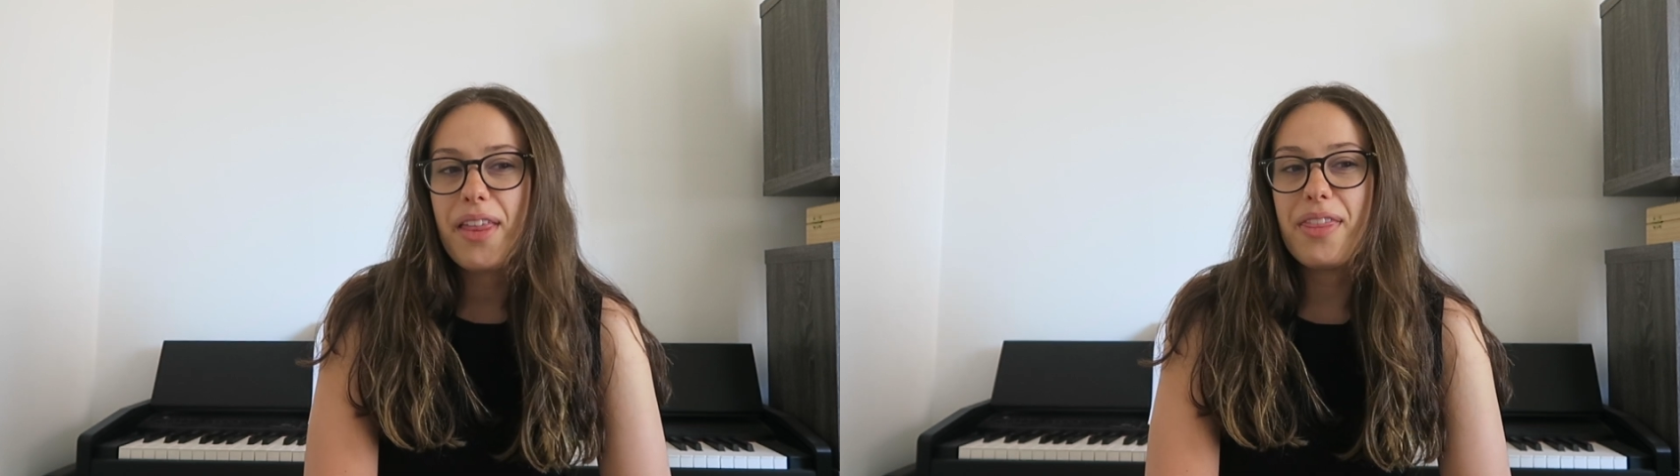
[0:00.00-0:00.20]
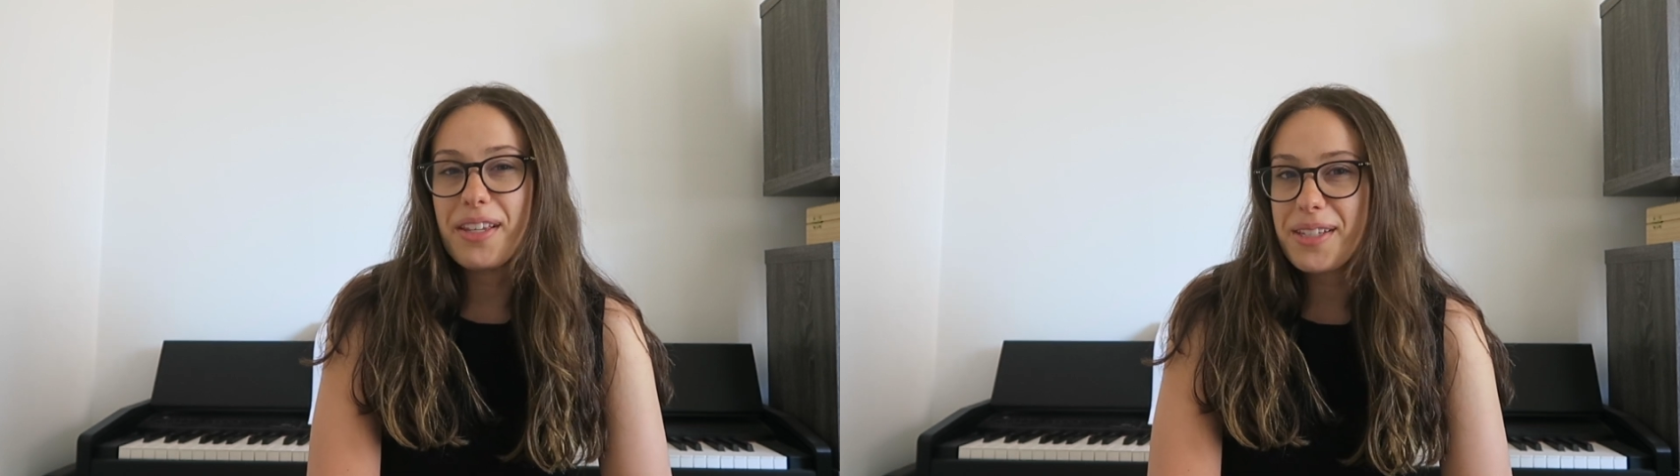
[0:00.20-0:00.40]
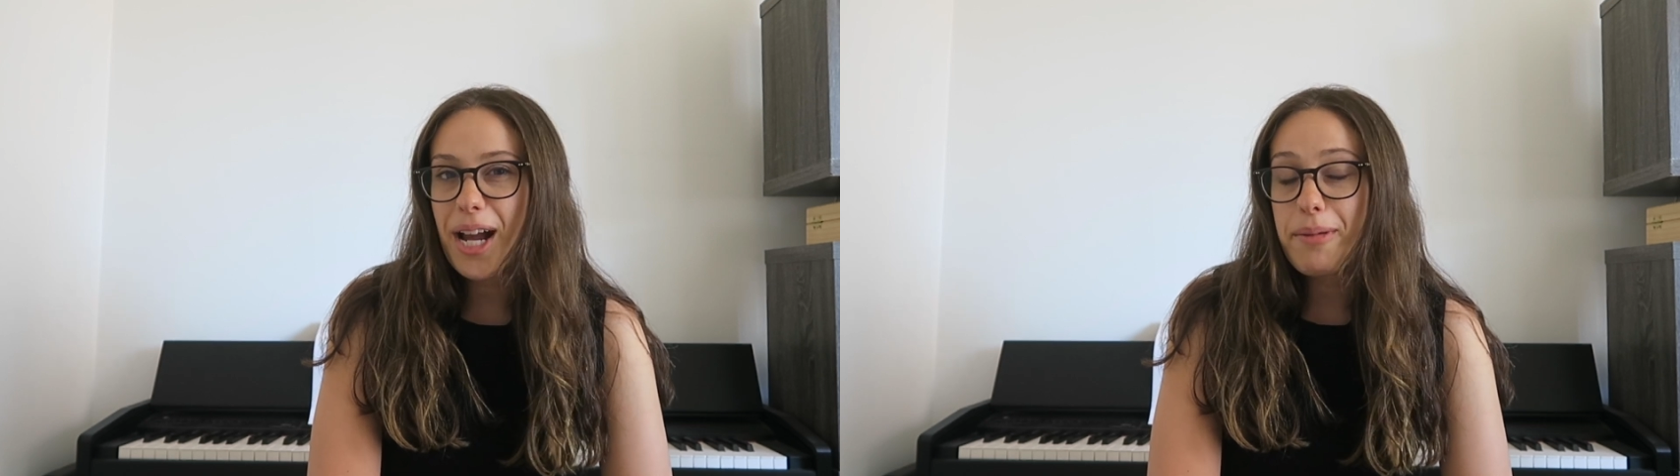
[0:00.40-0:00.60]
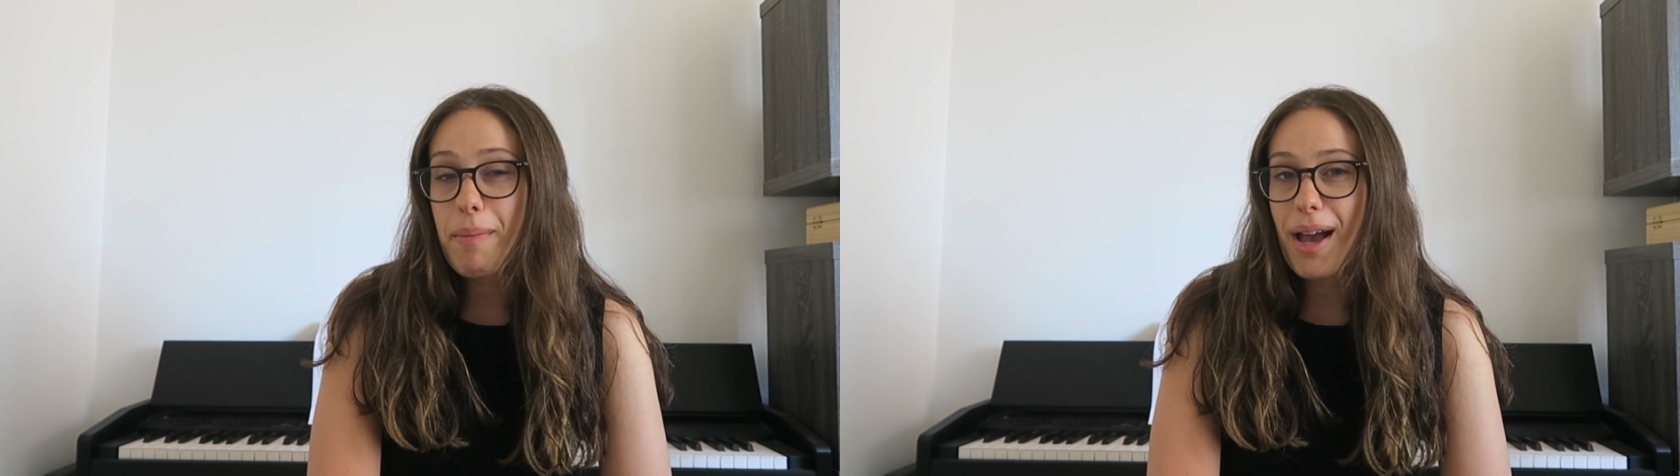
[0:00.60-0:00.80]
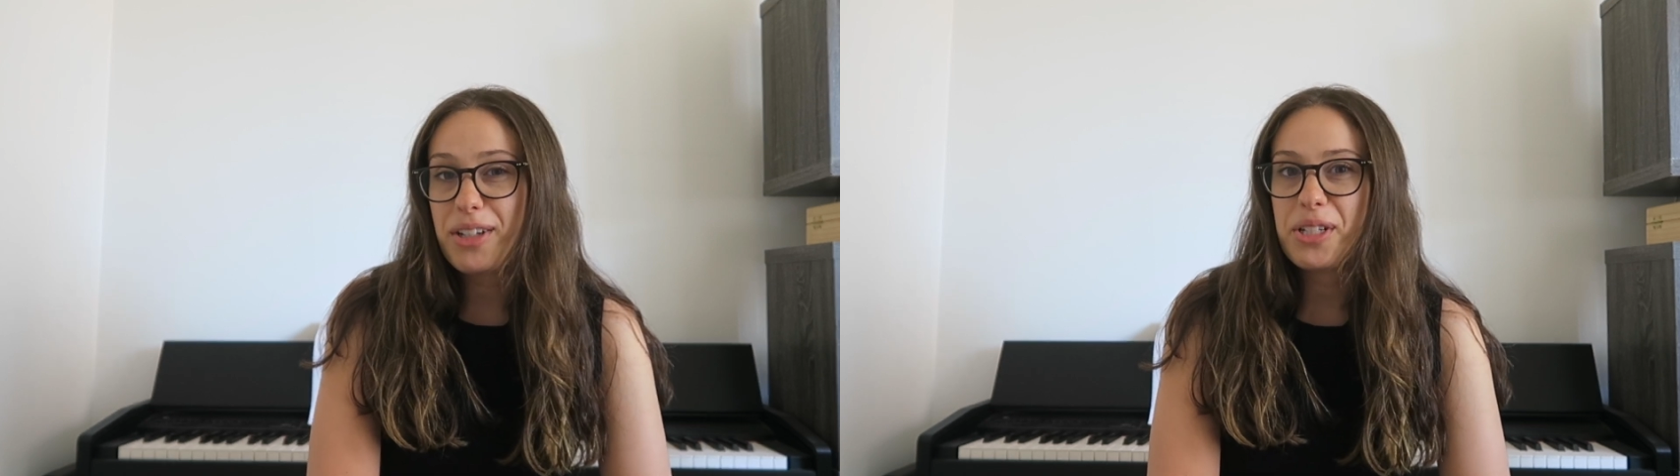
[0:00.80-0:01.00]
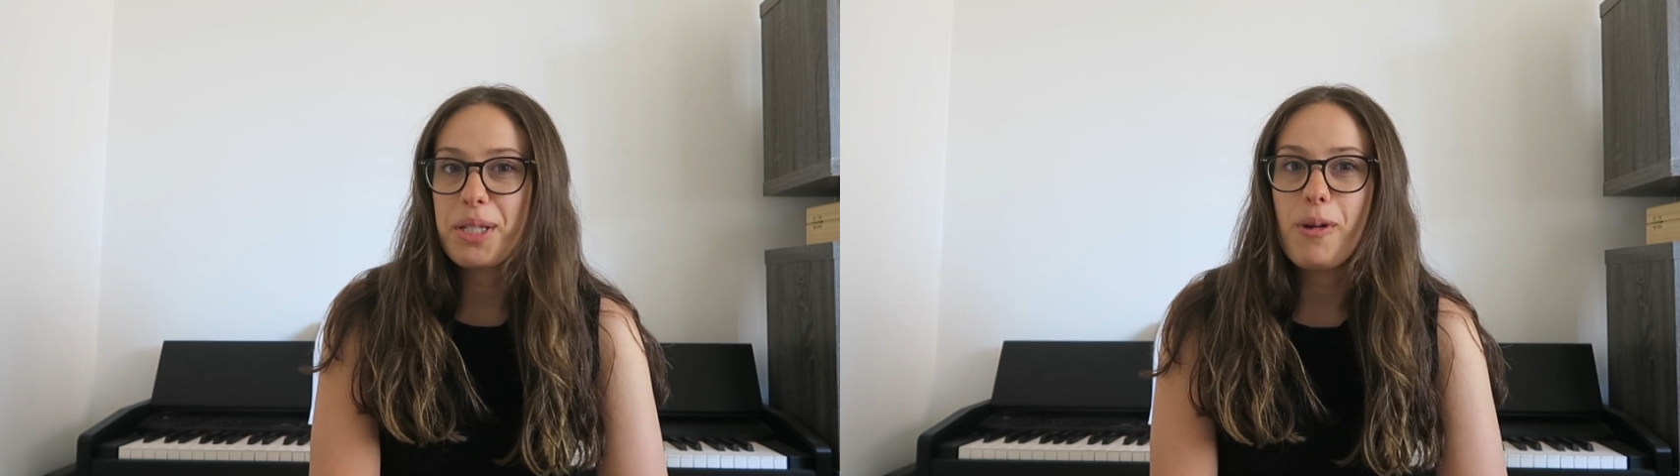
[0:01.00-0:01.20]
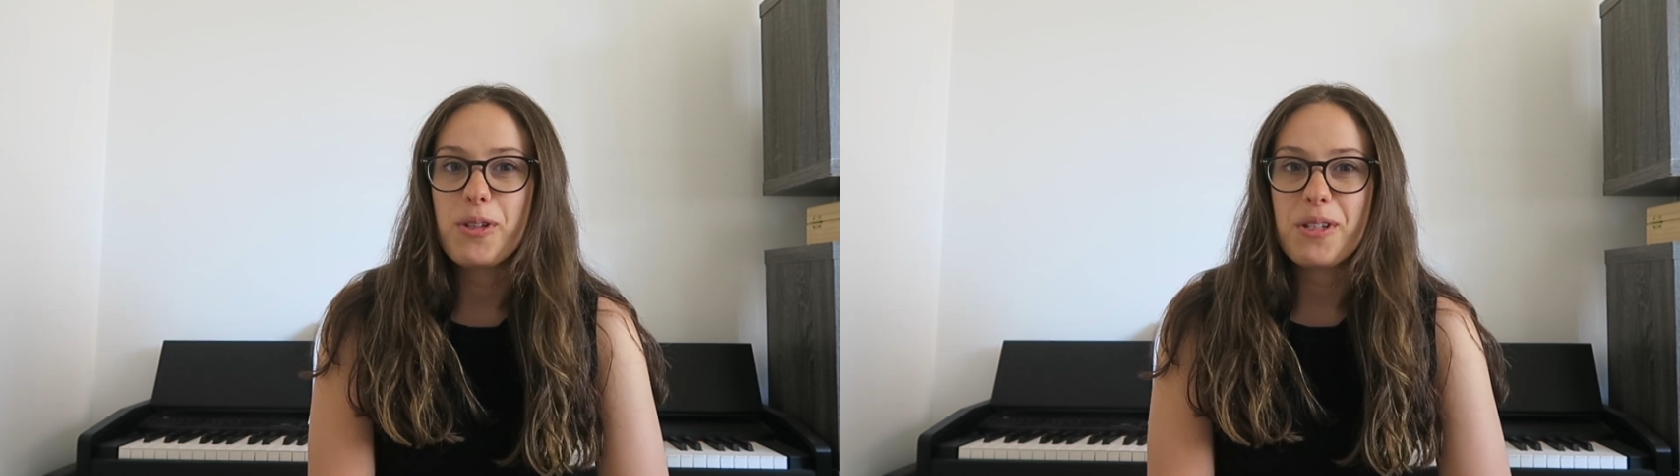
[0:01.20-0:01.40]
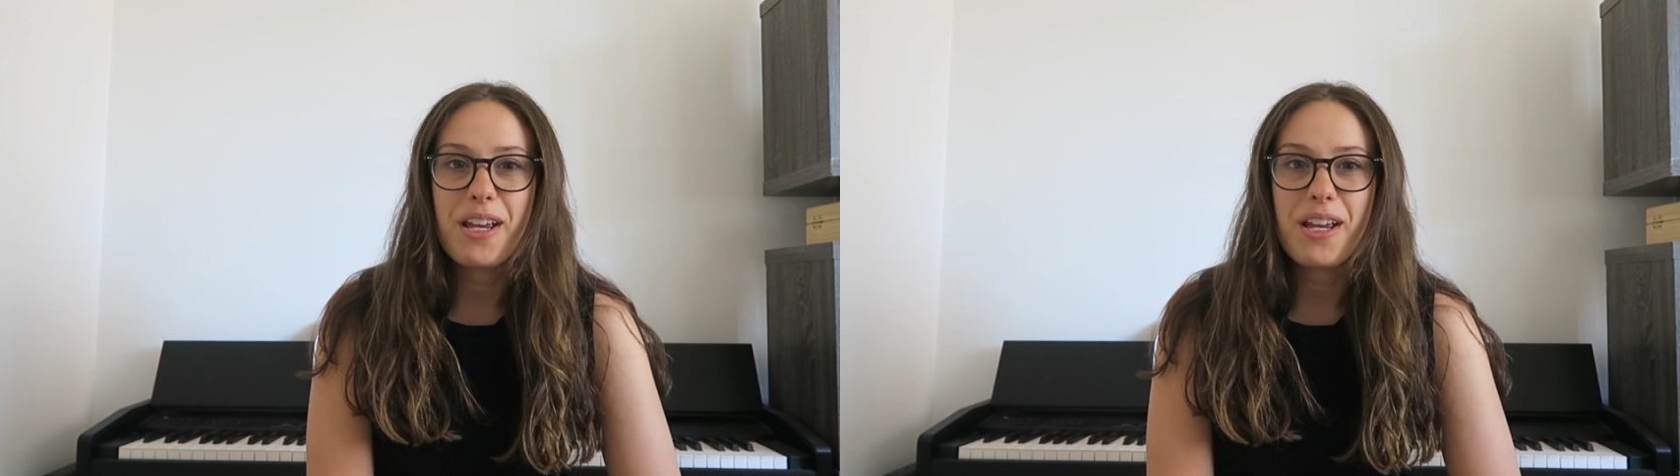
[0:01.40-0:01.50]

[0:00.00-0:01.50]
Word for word: this time I'm actually supposed to